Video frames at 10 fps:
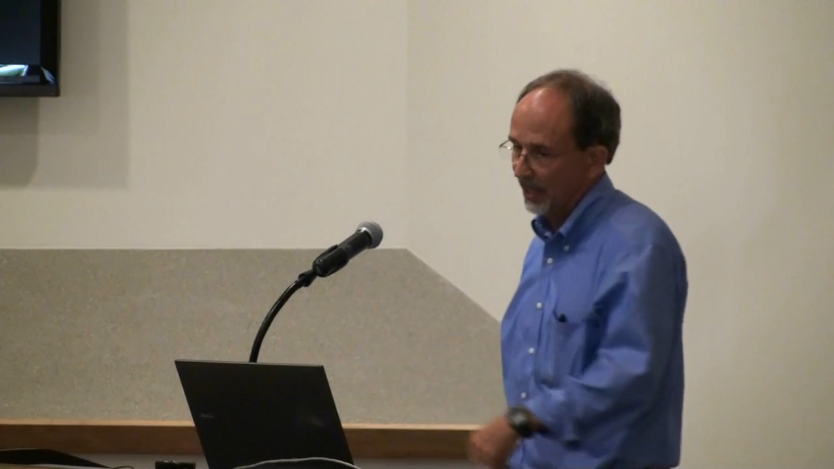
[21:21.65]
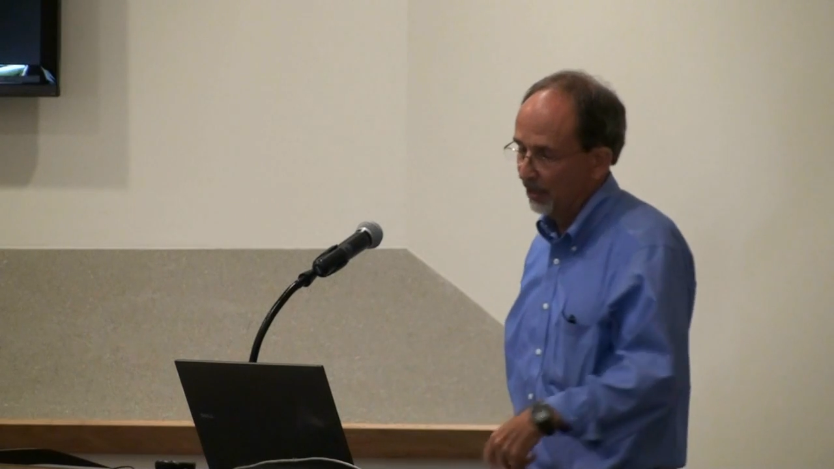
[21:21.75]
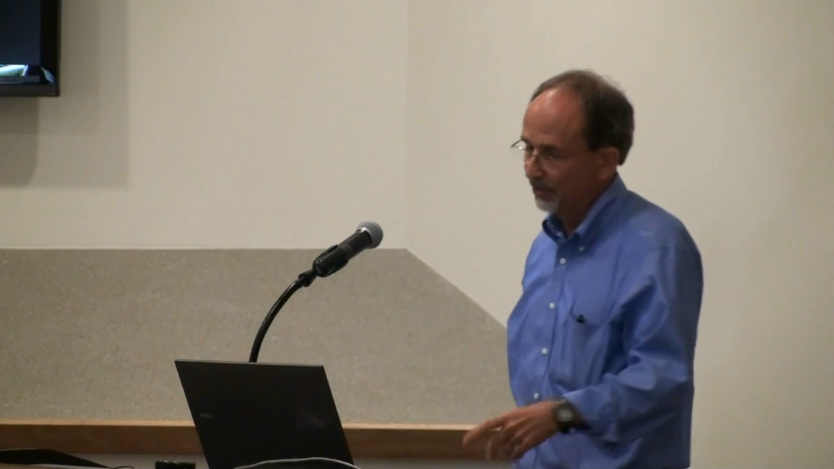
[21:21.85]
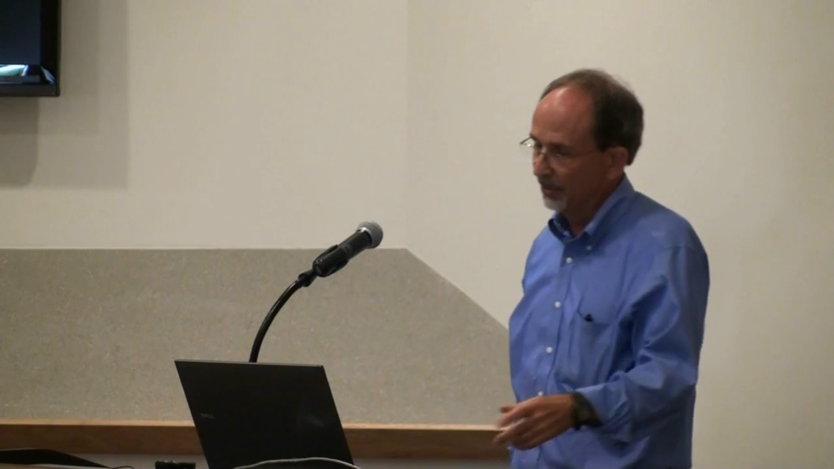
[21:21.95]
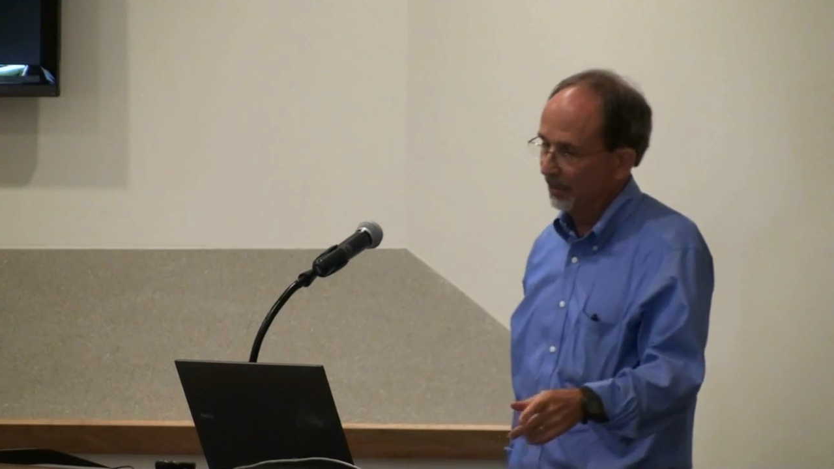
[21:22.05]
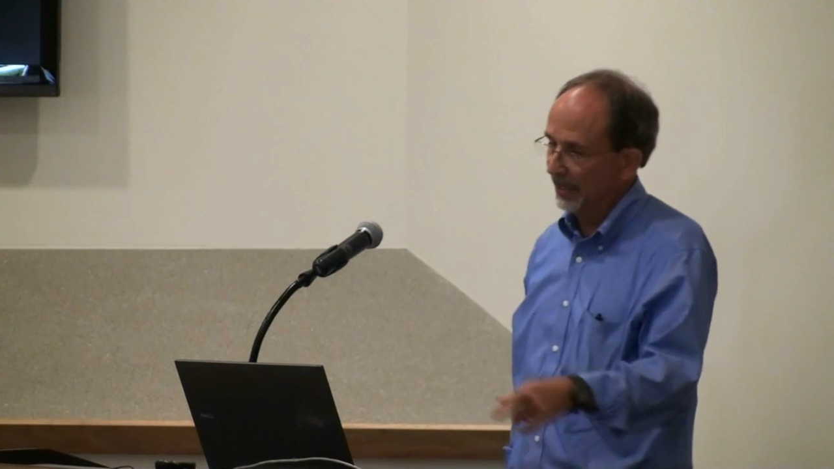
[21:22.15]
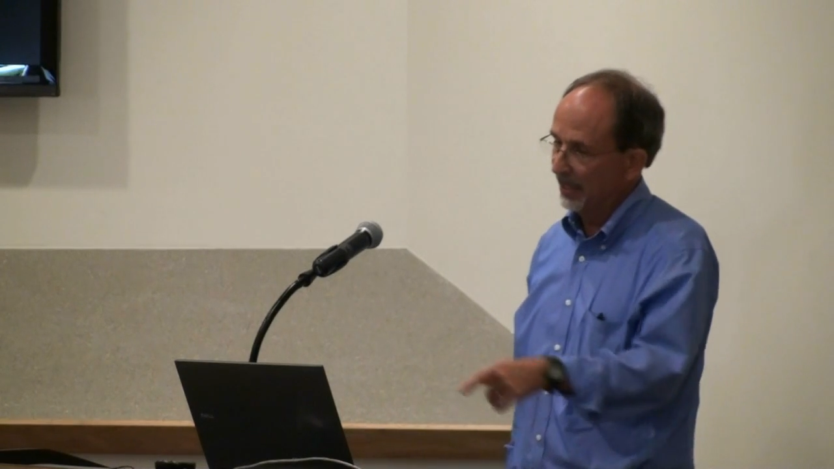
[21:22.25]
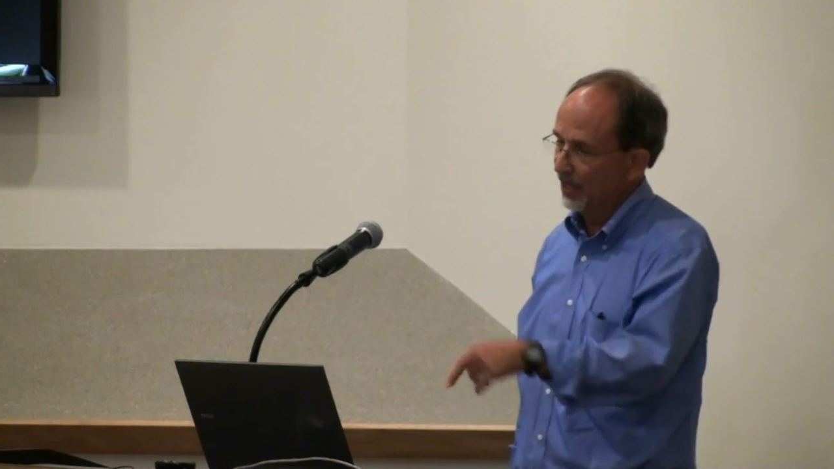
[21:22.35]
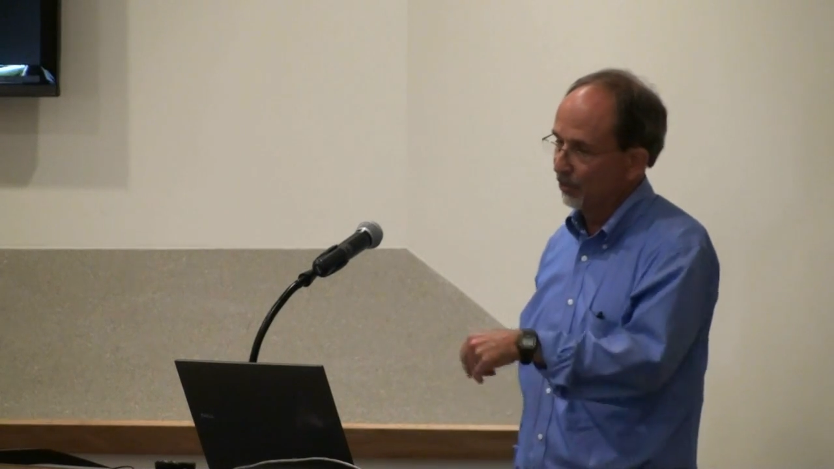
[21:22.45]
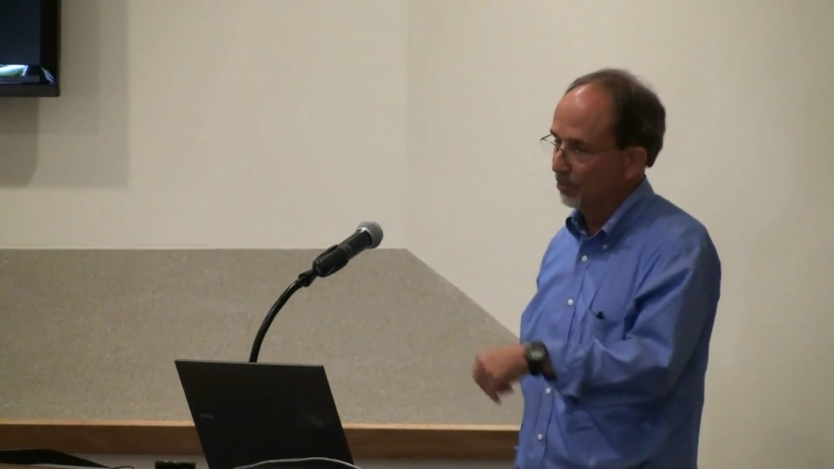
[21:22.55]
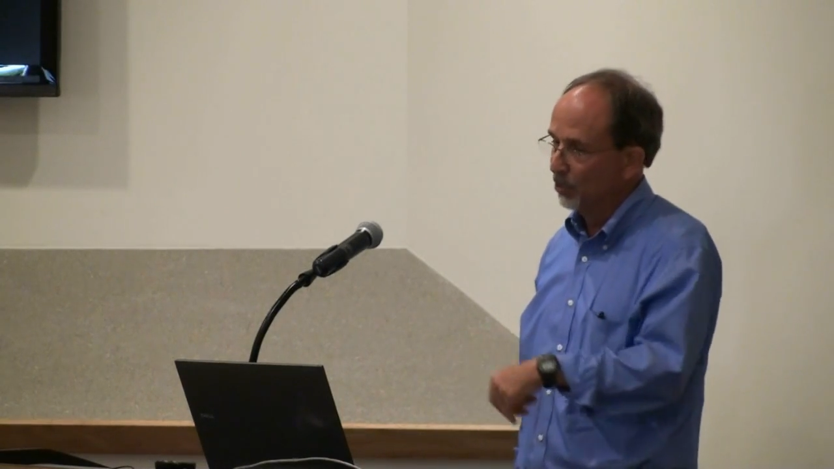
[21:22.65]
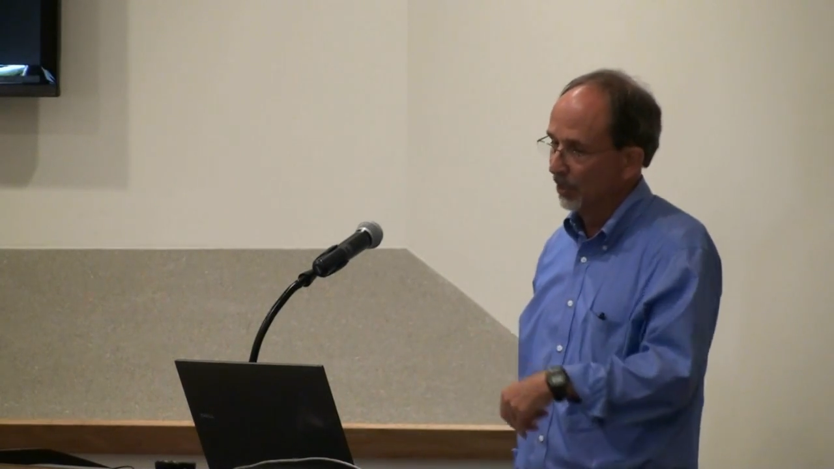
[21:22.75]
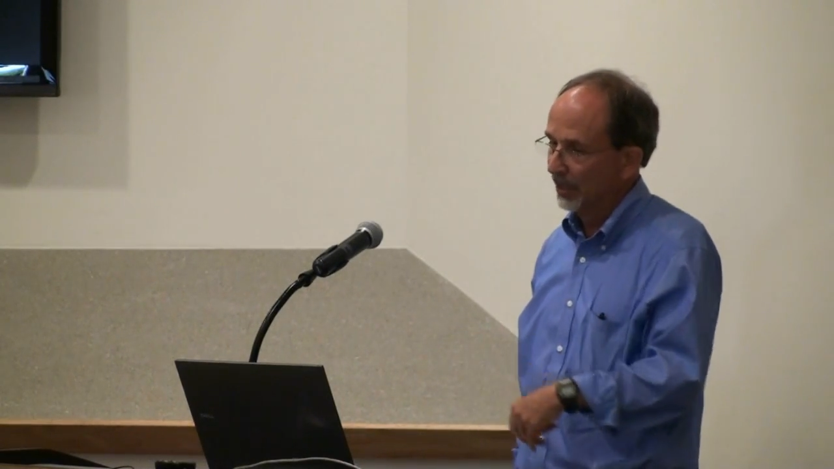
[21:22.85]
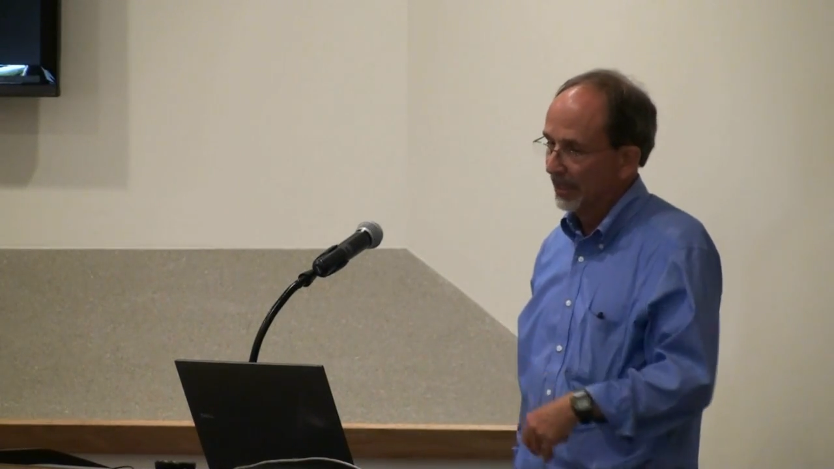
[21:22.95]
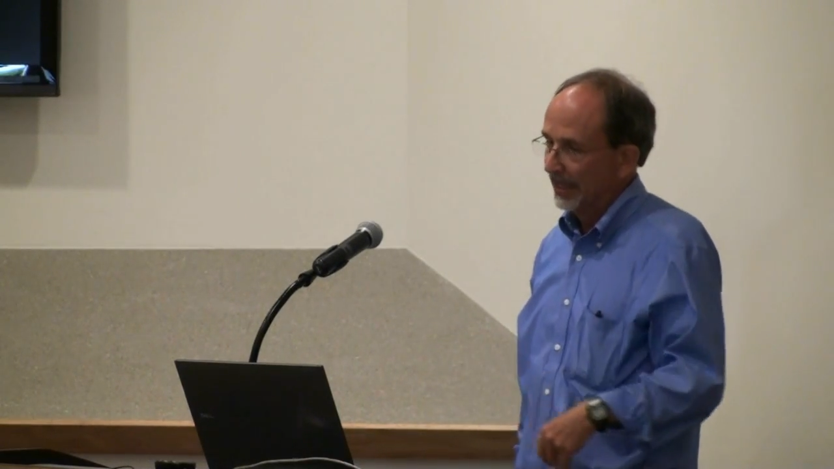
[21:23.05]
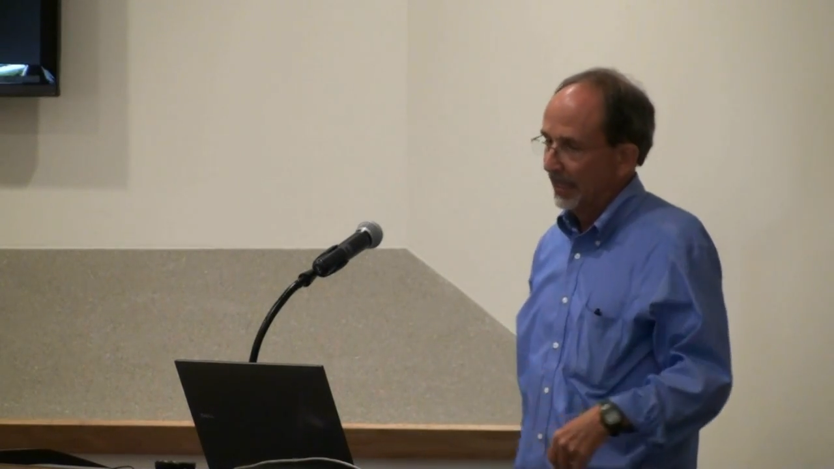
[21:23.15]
Hilton and Andrew Moore